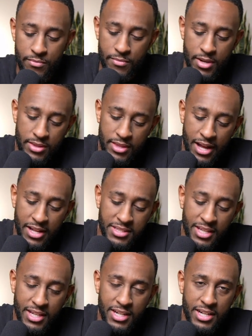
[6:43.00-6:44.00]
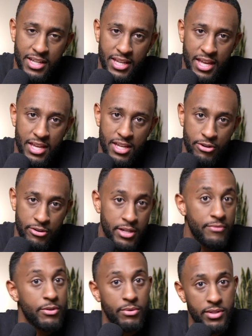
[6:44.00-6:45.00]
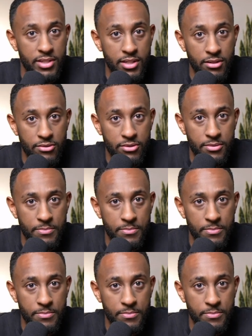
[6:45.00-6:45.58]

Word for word: That's not going to negate your interviewing skills.